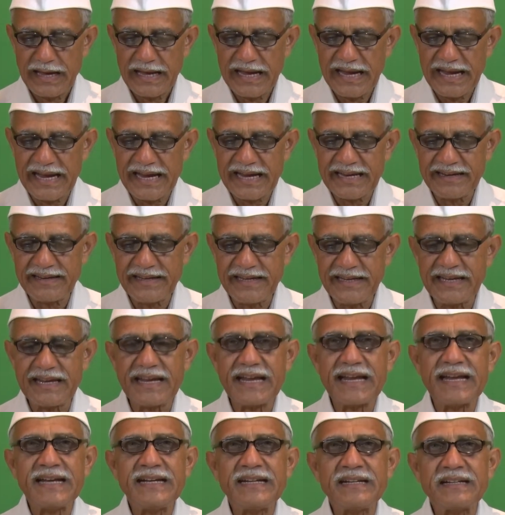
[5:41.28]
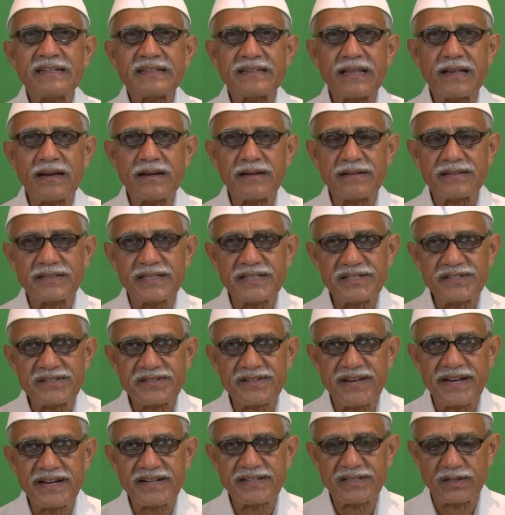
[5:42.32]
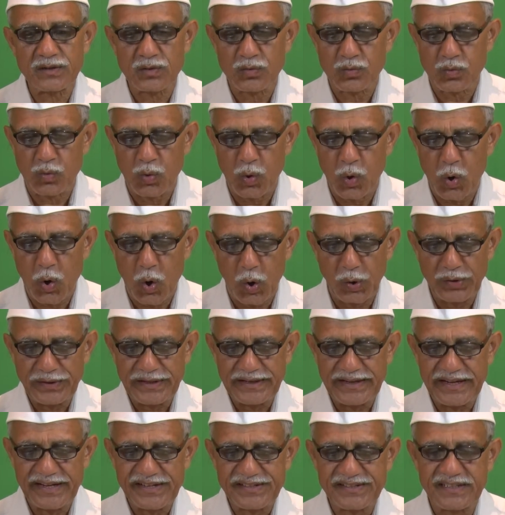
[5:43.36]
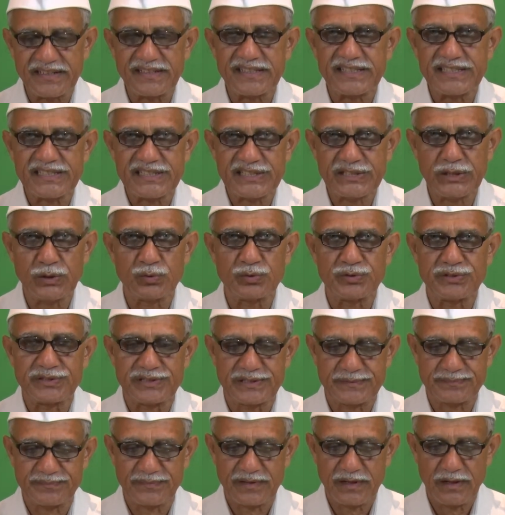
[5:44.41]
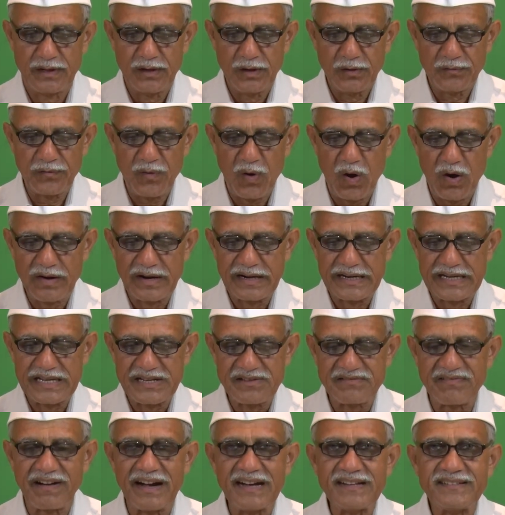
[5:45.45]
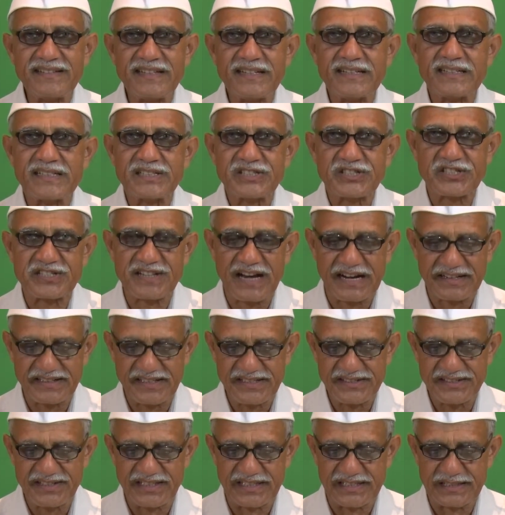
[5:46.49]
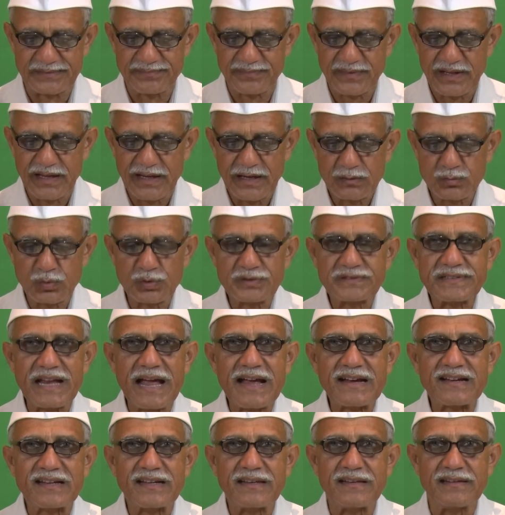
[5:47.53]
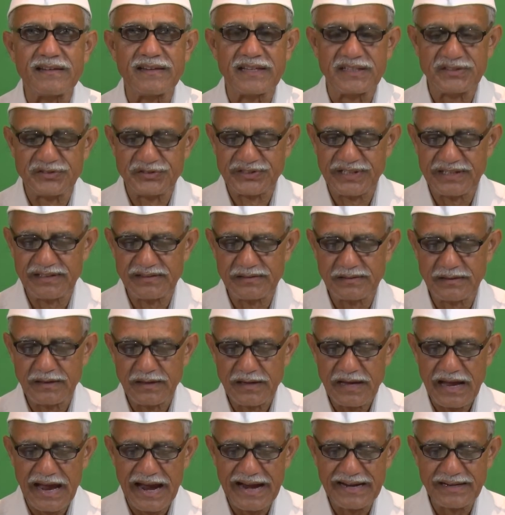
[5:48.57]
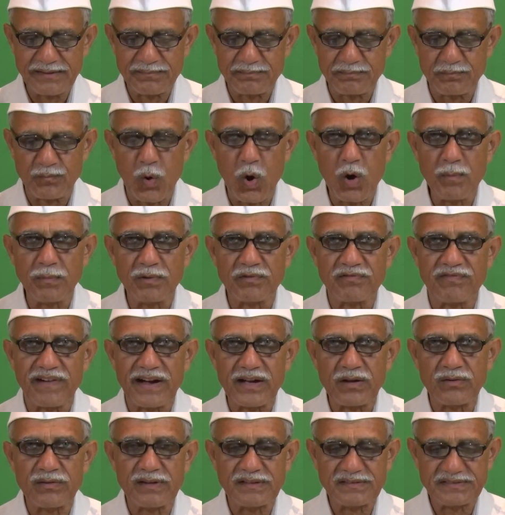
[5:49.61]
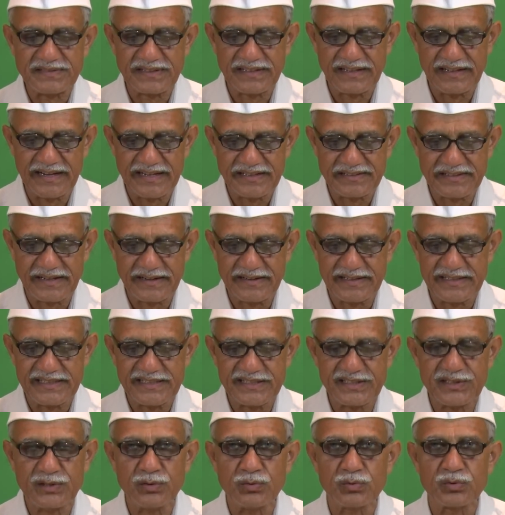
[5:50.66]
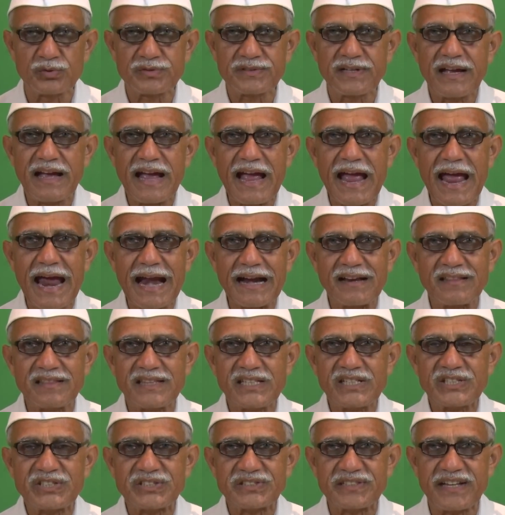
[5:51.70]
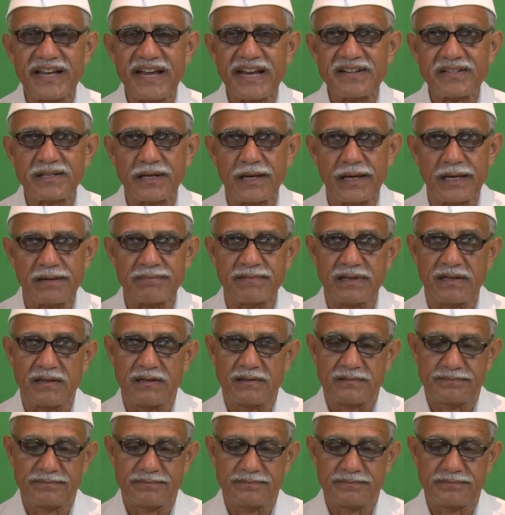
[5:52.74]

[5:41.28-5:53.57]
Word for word: any inter-district coordination issues for devising a strategy to tackle lynching and mob violence related issues at the state level.